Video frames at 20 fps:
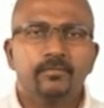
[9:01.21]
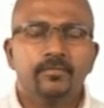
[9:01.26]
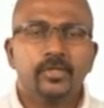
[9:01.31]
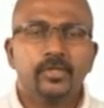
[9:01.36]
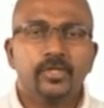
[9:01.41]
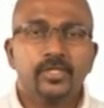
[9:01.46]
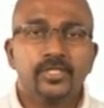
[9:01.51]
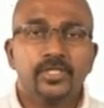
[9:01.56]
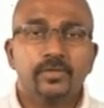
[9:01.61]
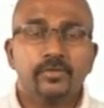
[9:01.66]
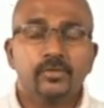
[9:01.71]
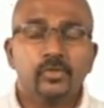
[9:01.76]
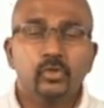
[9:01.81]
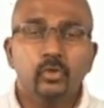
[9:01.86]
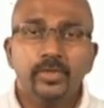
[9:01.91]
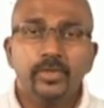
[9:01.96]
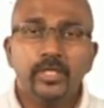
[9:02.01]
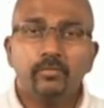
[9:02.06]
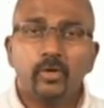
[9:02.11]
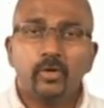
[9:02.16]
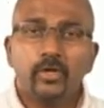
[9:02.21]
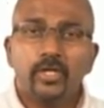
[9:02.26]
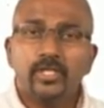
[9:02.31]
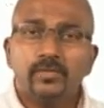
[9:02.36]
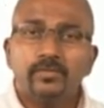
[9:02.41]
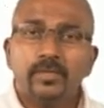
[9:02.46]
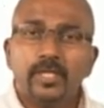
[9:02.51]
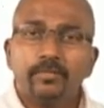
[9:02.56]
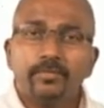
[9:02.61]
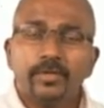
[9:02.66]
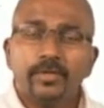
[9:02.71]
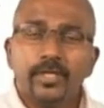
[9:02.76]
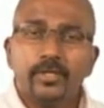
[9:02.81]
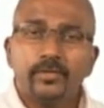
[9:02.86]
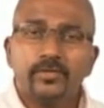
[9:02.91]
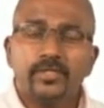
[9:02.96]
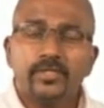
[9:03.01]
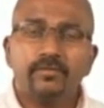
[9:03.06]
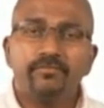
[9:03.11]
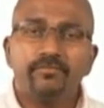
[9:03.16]
because there were so many models being
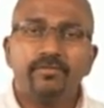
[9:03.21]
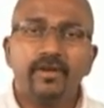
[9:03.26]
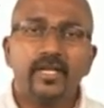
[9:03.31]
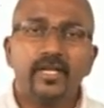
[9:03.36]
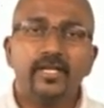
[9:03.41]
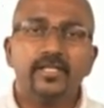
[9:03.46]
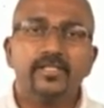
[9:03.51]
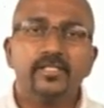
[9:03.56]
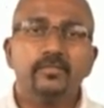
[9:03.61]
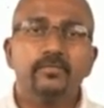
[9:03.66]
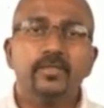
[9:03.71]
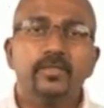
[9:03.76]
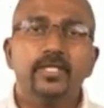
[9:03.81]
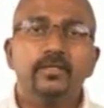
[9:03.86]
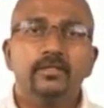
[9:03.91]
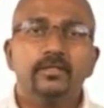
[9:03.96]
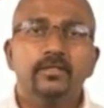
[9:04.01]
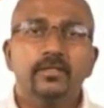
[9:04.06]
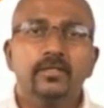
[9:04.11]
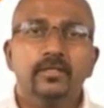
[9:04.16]
produced at the final assembly.